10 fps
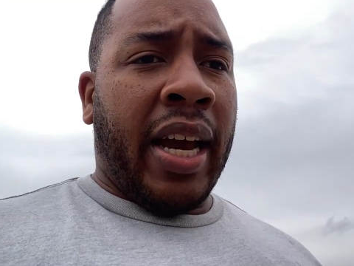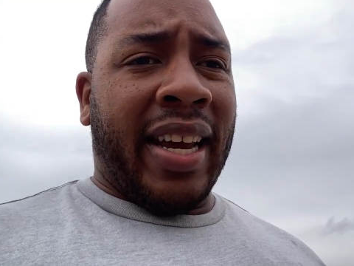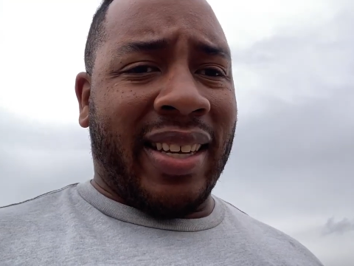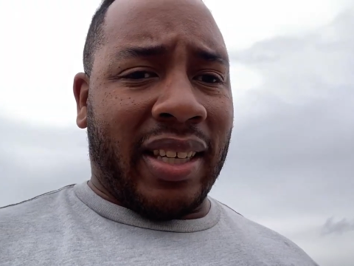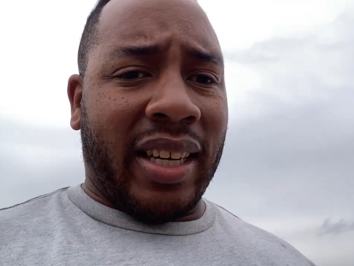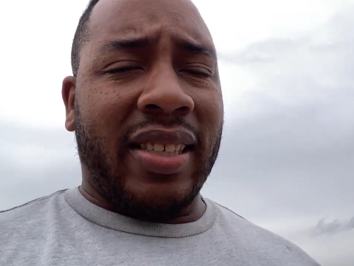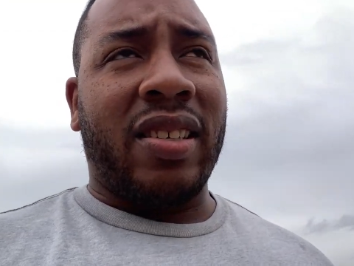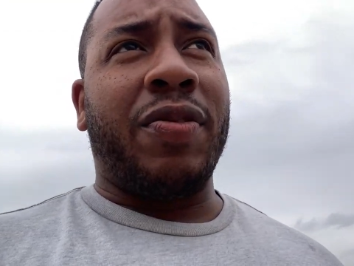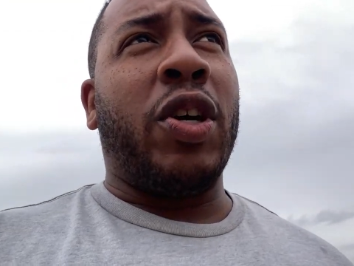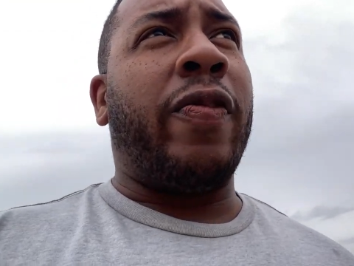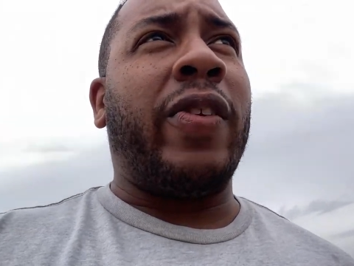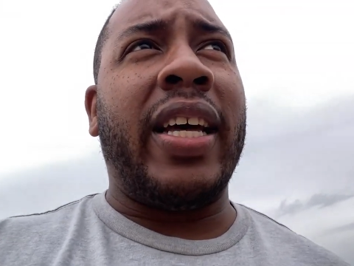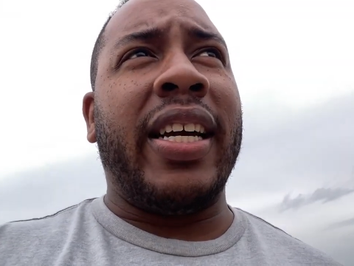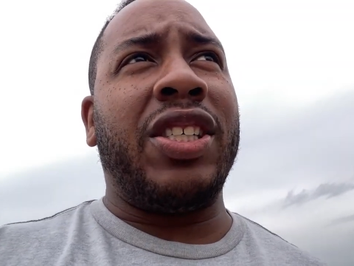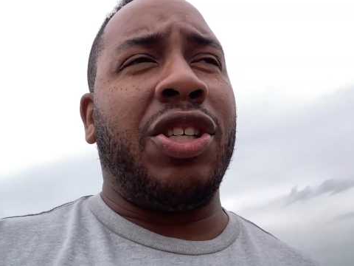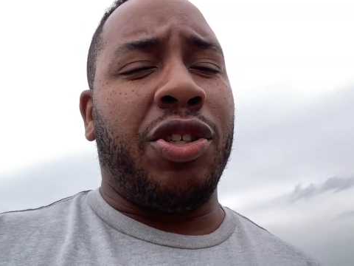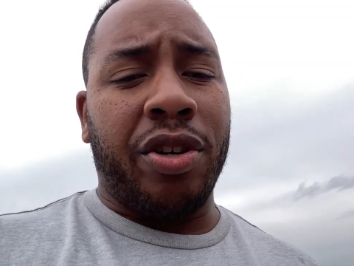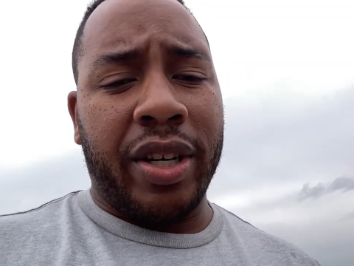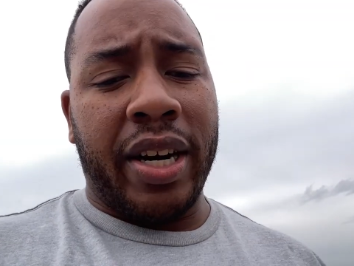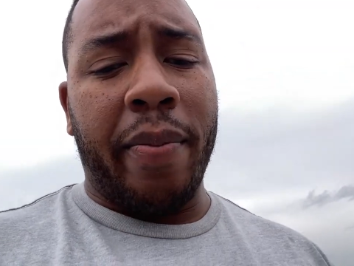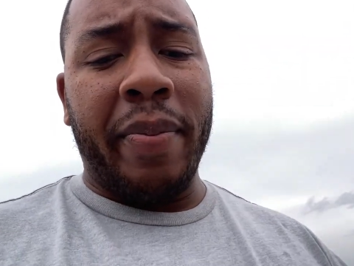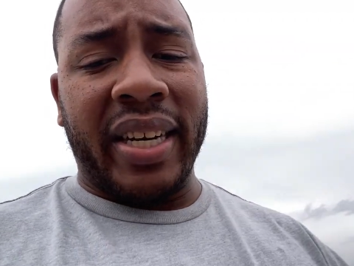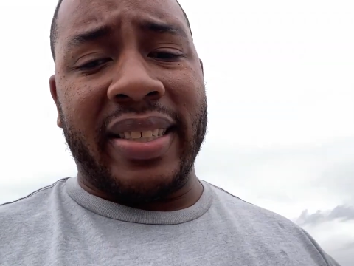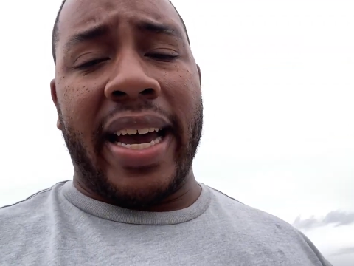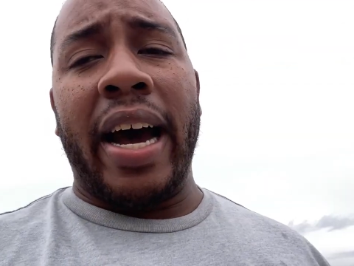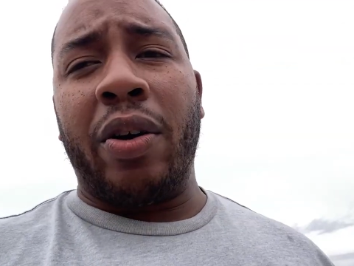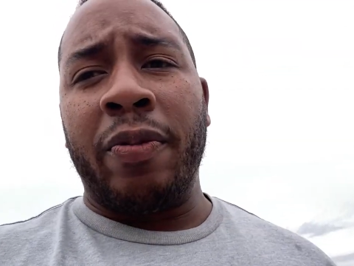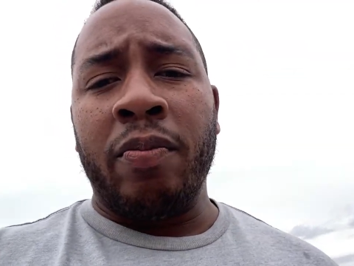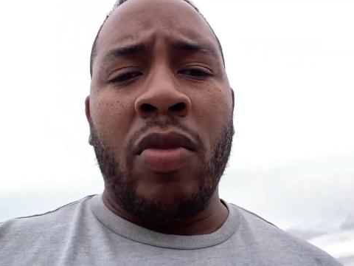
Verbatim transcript: in the lust of your flesh, you're going to miss out